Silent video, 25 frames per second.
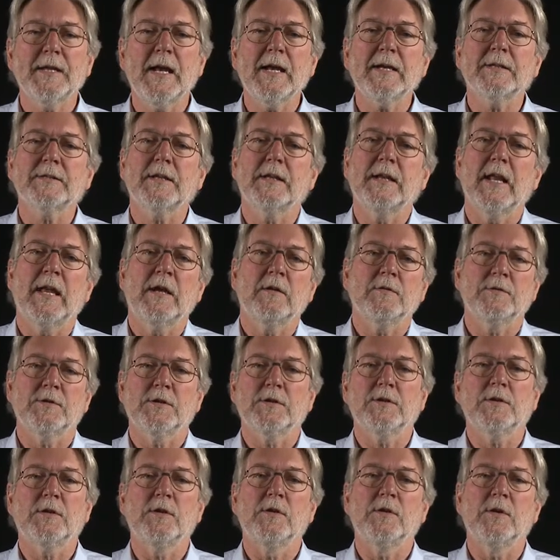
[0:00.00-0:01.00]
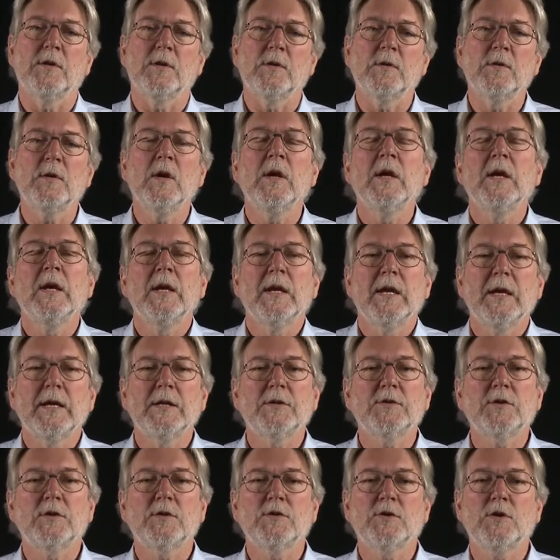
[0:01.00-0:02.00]
X allows us to do
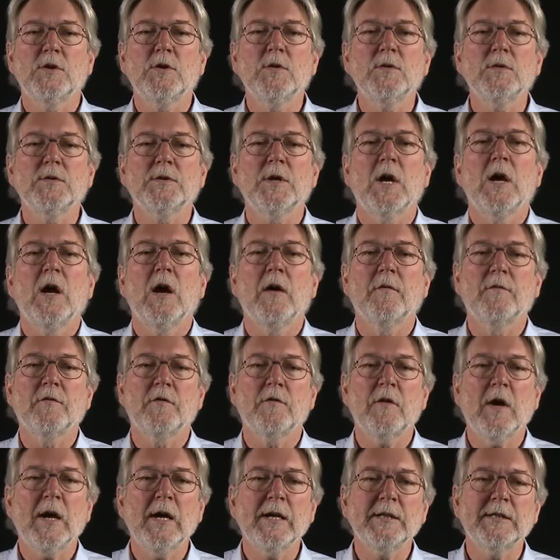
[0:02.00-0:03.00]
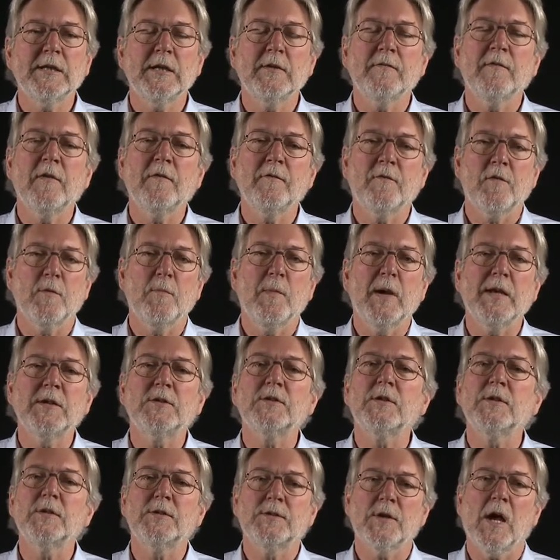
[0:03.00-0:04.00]
is to choose a variety of
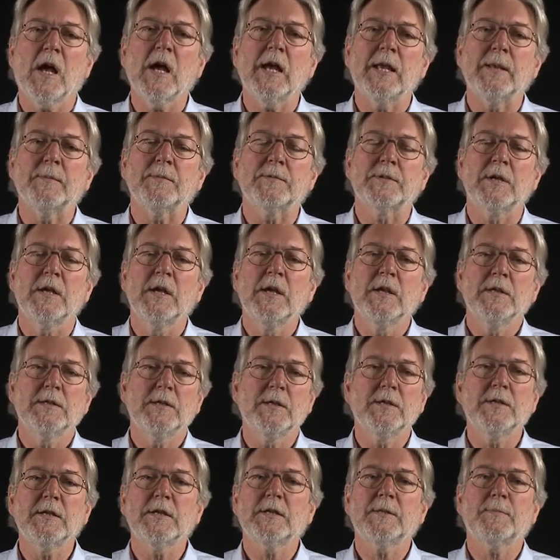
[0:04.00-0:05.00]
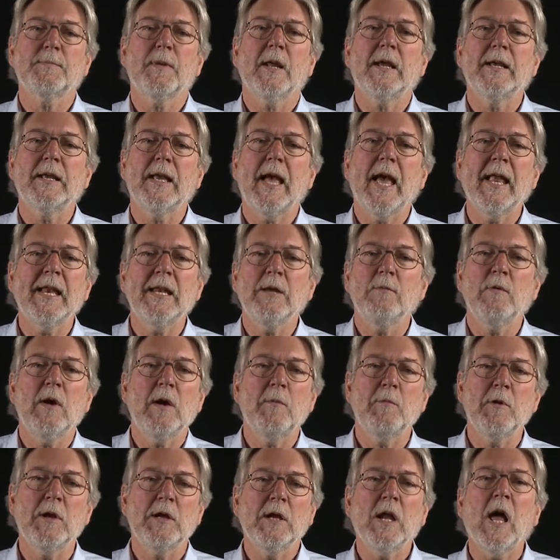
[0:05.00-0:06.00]
information types to display
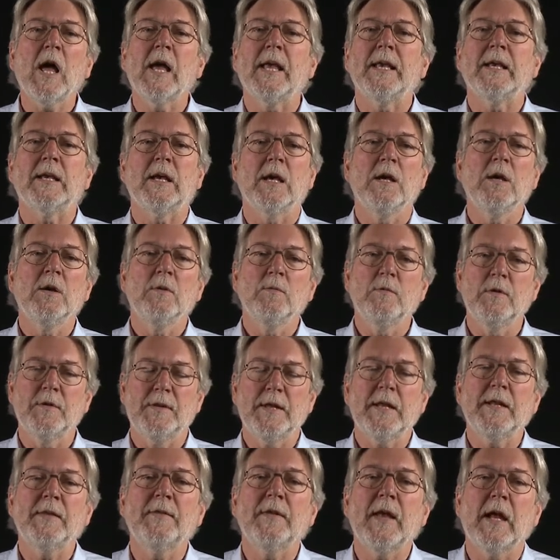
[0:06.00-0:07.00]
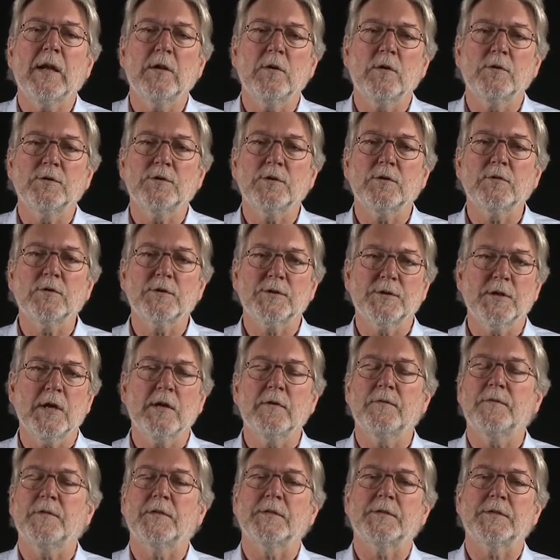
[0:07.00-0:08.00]
anywhere we like within that logical
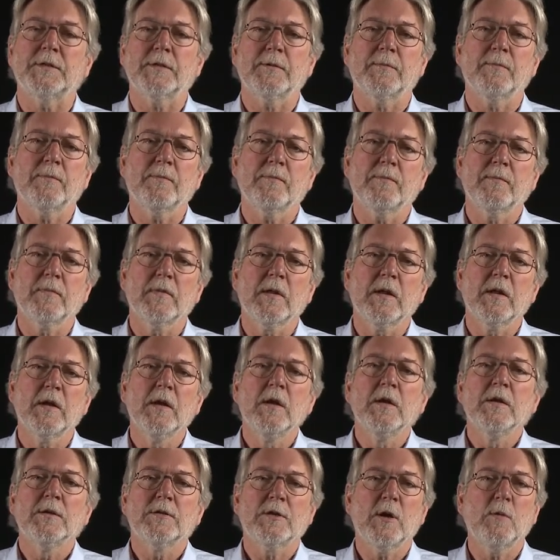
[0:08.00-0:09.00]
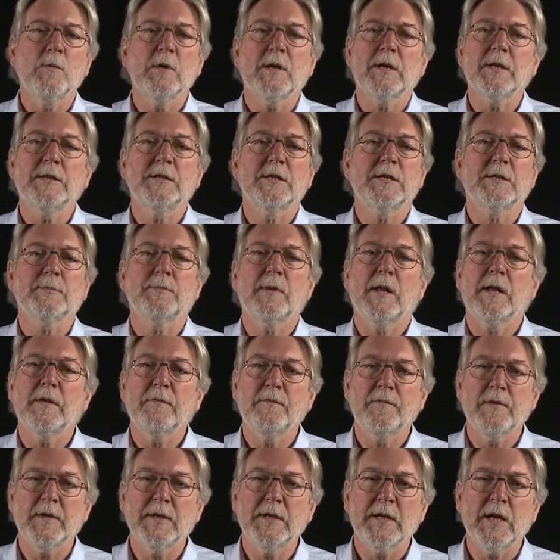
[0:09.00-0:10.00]
surface. So we can
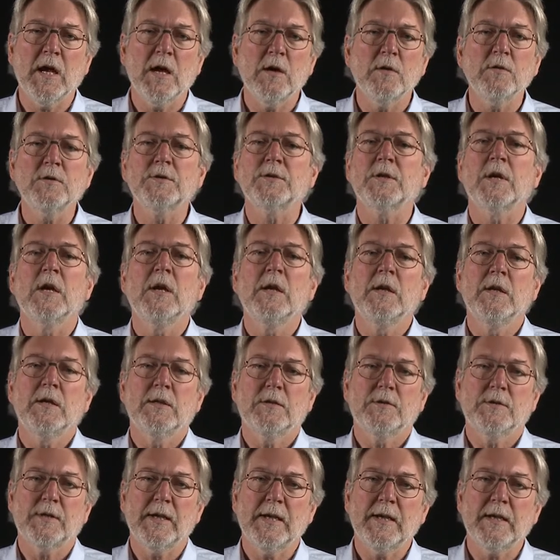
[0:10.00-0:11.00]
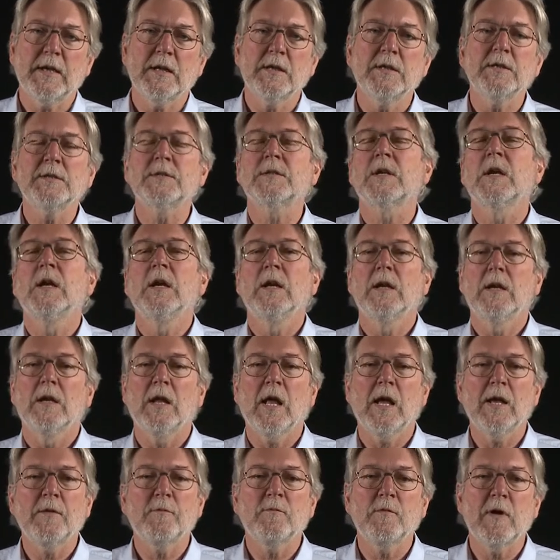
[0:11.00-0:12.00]
display videos, tickers,
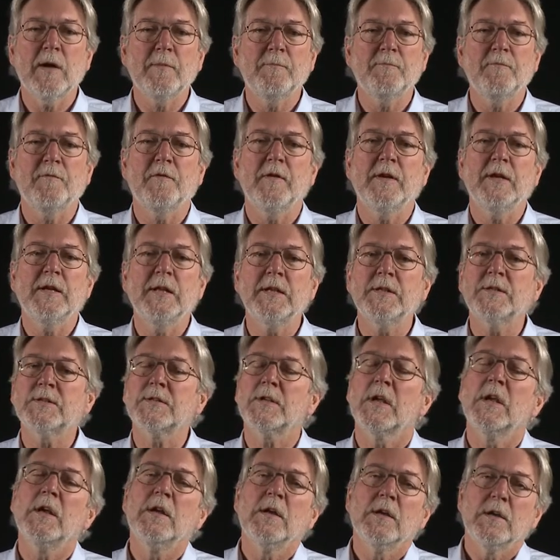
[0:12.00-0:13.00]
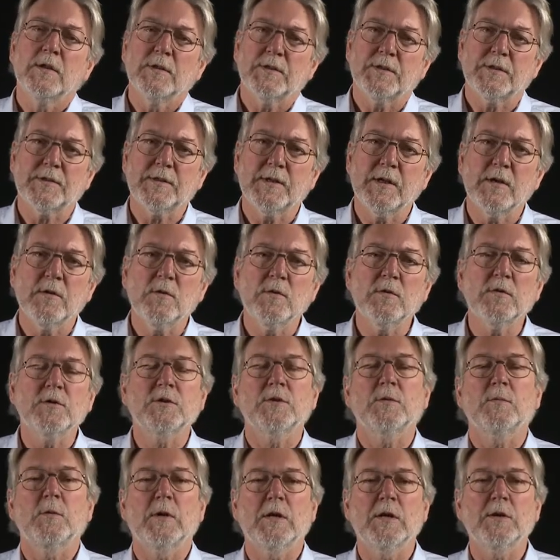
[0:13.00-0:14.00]
live web feeds,
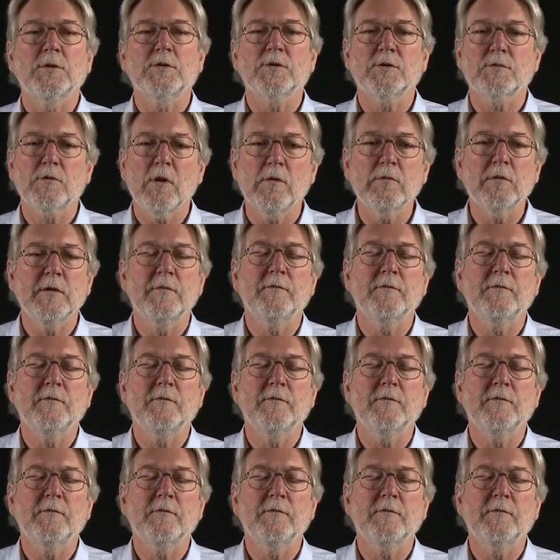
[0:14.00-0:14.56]
stills, we can scroll